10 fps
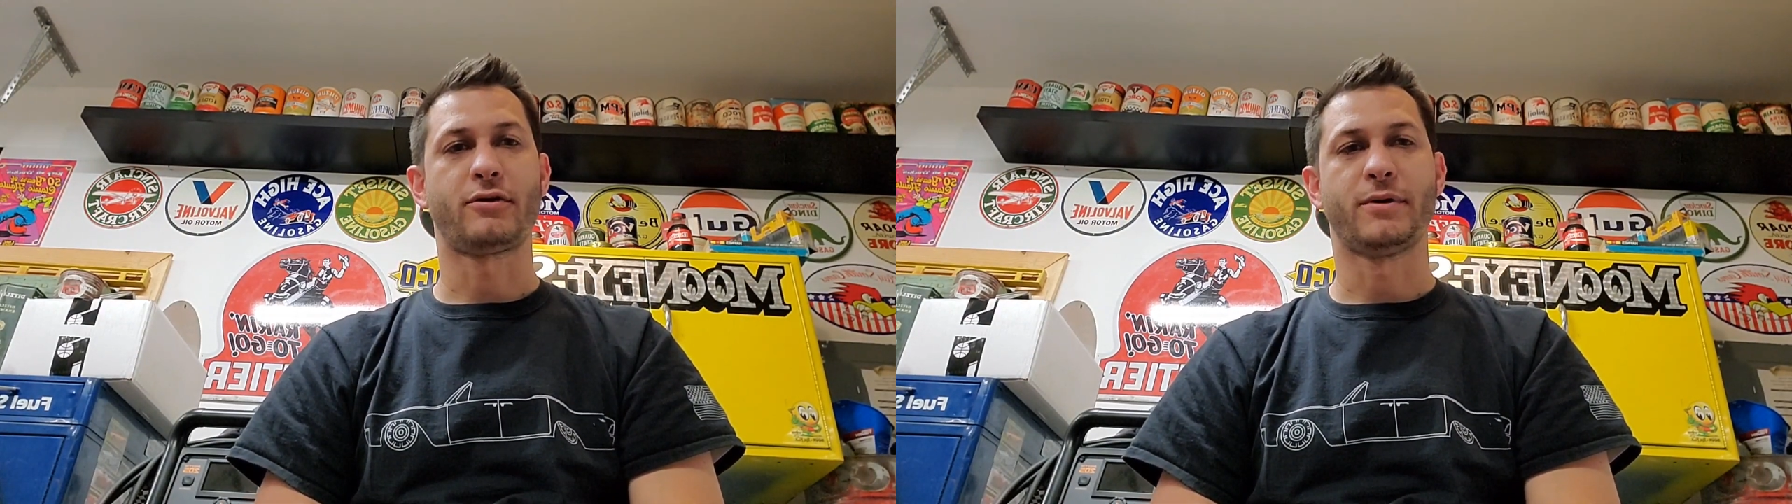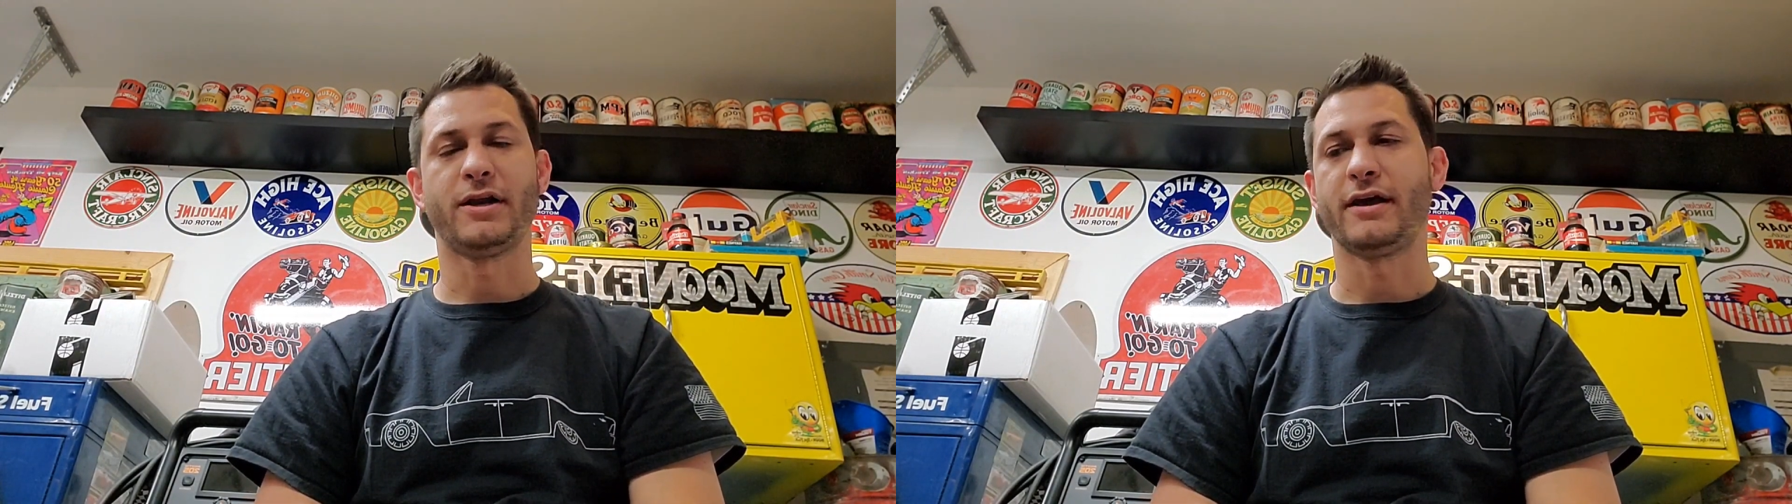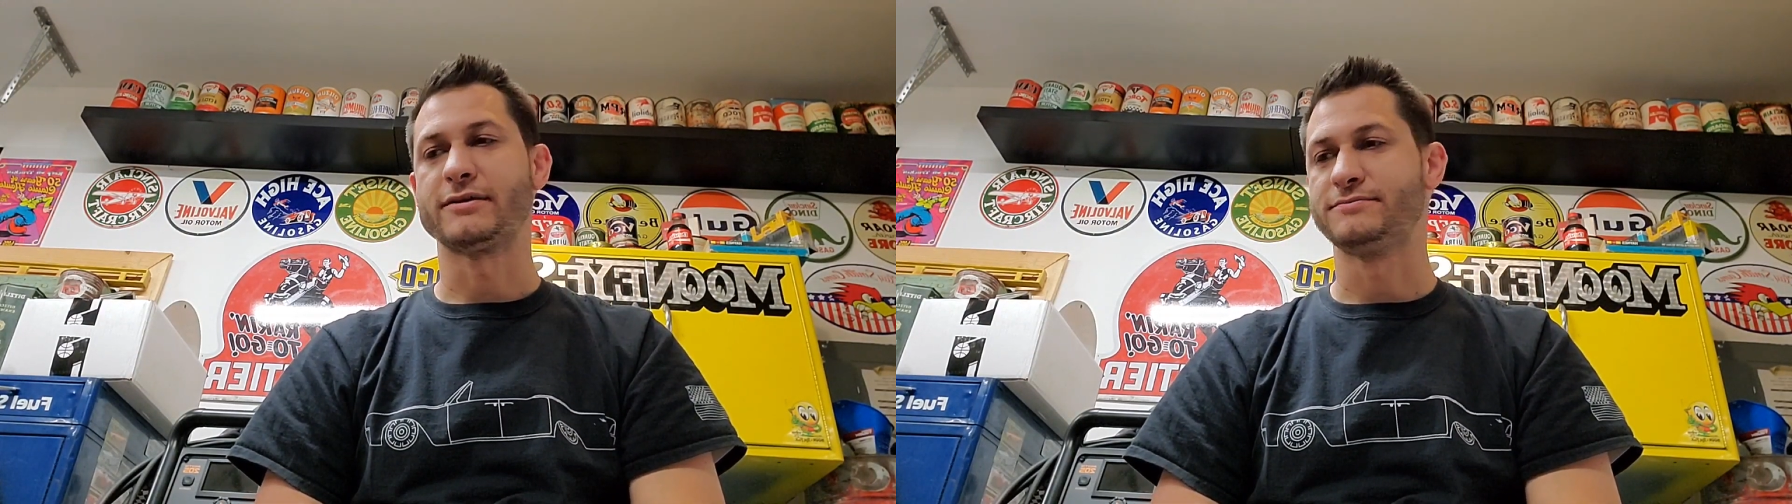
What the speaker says: Monday.